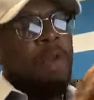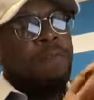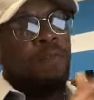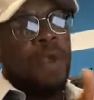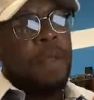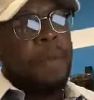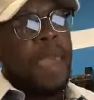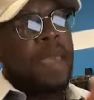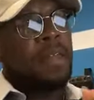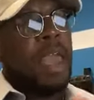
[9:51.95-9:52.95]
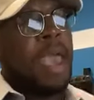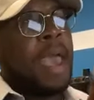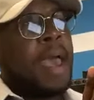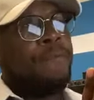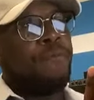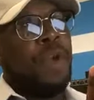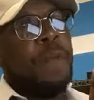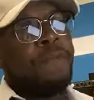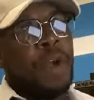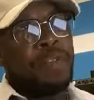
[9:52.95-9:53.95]
Freedom
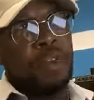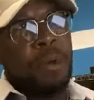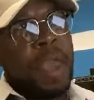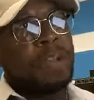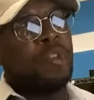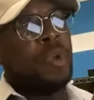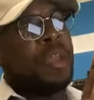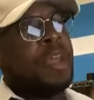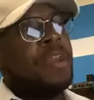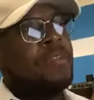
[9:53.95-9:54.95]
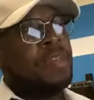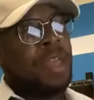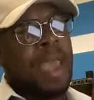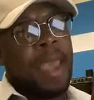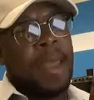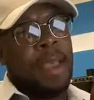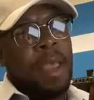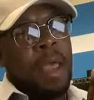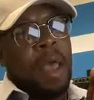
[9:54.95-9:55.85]
First International, that is, has had,